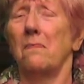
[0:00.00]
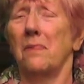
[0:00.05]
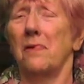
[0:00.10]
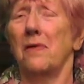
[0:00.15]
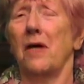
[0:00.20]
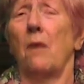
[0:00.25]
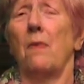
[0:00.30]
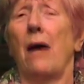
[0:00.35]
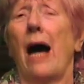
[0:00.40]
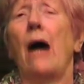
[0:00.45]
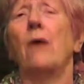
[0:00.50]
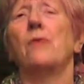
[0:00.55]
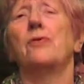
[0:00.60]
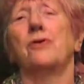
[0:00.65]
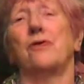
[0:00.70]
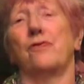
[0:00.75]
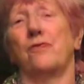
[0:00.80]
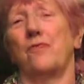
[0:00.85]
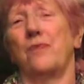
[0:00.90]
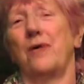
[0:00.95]
come
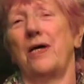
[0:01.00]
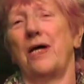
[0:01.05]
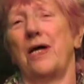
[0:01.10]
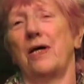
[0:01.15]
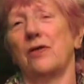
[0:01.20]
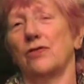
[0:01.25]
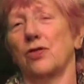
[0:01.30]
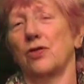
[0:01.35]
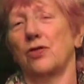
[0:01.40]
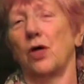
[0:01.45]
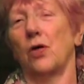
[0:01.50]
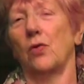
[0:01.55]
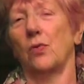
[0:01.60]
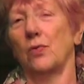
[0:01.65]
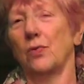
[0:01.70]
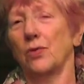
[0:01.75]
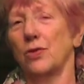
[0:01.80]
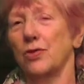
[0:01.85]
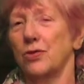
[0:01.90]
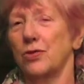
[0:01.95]
out of me as a
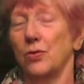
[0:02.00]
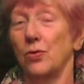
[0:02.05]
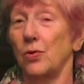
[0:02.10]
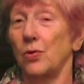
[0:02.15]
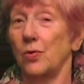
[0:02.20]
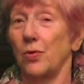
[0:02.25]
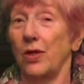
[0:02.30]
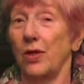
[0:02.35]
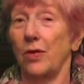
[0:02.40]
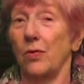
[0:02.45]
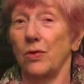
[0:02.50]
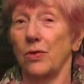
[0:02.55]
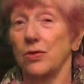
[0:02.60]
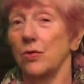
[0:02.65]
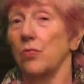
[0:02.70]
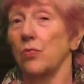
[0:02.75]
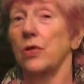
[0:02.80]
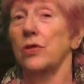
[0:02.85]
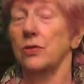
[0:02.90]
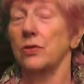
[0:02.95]
told story or as a
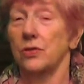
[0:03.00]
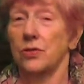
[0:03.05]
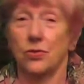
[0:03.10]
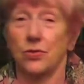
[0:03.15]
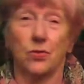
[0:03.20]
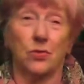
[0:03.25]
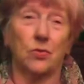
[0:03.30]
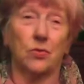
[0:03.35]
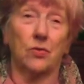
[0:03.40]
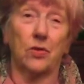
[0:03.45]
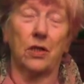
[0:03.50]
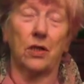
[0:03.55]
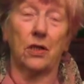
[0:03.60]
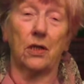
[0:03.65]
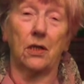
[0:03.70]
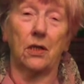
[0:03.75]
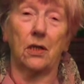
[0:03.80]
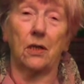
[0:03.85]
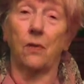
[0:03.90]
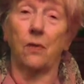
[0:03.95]
written story.
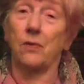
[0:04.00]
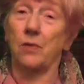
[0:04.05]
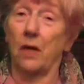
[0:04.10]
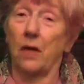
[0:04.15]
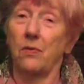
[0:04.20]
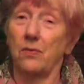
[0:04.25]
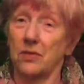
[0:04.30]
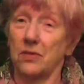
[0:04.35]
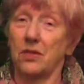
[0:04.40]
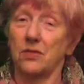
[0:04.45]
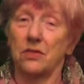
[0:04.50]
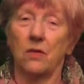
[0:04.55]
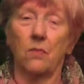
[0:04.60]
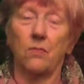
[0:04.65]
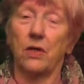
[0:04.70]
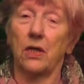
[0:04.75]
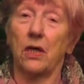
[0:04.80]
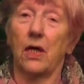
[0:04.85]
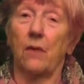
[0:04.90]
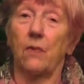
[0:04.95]
It was just
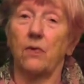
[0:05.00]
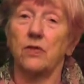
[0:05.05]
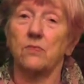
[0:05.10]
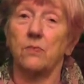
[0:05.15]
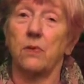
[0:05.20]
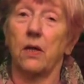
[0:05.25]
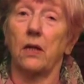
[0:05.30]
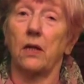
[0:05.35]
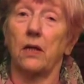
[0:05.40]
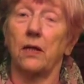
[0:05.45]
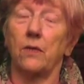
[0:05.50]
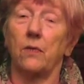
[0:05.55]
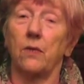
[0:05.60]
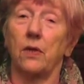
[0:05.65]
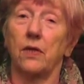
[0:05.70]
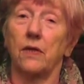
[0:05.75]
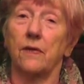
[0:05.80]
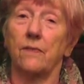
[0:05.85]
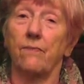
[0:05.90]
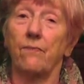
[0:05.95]
something I was playing
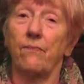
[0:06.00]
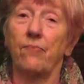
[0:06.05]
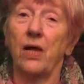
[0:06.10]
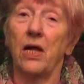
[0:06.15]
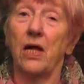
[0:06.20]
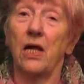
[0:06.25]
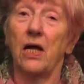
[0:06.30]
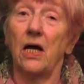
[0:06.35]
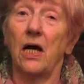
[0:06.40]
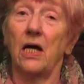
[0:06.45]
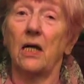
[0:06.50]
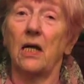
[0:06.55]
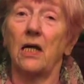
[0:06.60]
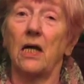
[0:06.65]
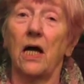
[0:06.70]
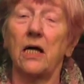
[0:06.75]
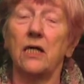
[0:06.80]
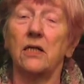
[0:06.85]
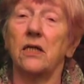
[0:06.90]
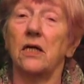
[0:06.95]
with. And I
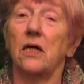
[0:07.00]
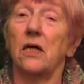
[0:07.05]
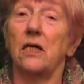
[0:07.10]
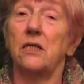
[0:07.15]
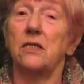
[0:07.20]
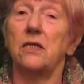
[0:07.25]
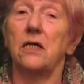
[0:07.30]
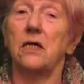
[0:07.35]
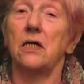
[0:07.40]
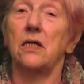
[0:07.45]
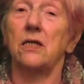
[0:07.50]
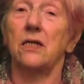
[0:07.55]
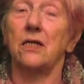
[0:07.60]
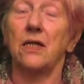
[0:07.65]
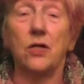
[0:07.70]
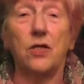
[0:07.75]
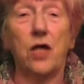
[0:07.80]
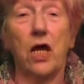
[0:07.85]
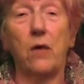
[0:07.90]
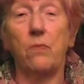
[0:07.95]
liked the idea that
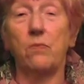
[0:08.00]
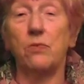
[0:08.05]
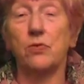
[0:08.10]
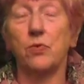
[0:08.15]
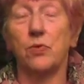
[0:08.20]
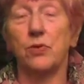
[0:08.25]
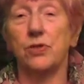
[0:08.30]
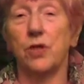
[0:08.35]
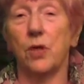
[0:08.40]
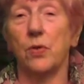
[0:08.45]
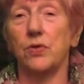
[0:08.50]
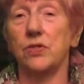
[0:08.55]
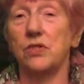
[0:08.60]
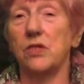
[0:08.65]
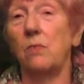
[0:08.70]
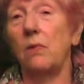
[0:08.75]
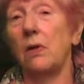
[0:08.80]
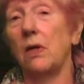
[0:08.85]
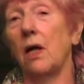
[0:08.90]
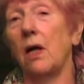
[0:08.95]
the names were so
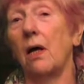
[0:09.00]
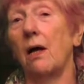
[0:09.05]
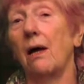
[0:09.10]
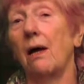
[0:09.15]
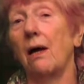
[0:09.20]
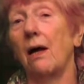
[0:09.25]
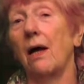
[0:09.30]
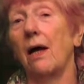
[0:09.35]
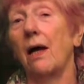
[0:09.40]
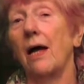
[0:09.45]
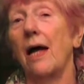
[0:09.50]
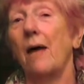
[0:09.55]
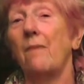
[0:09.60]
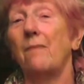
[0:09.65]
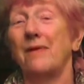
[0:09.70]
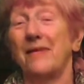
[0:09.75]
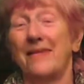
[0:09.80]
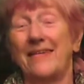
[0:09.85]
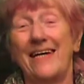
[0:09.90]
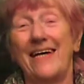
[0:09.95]
similar,
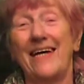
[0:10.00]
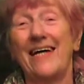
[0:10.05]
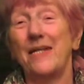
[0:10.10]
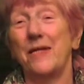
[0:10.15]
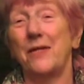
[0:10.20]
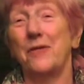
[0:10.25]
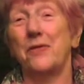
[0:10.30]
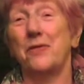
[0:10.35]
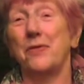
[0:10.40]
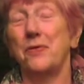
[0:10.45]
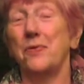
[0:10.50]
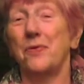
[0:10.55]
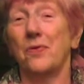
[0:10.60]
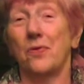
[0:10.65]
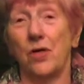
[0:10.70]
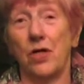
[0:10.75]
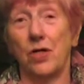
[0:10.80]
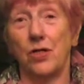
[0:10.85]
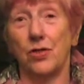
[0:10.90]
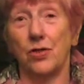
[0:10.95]
but that the two
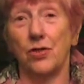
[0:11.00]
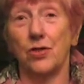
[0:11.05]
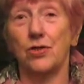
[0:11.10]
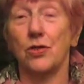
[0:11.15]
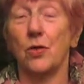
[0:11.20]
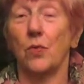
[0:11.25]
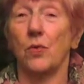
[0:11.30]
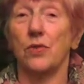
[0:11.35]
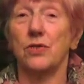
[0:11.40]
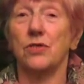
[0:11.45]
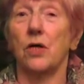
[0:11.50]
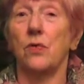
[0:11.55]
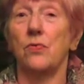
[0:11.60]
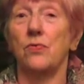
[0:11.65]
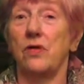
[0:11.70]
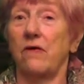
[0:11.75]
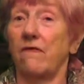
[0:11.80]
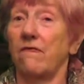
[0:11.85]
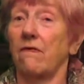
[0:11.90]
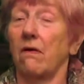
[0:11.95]
creatures were so
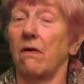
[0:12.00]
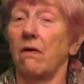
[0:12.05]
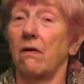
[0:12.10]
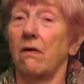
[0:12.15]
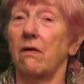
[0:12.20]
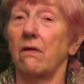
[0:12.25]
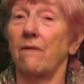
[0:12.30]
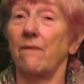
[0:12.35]
different.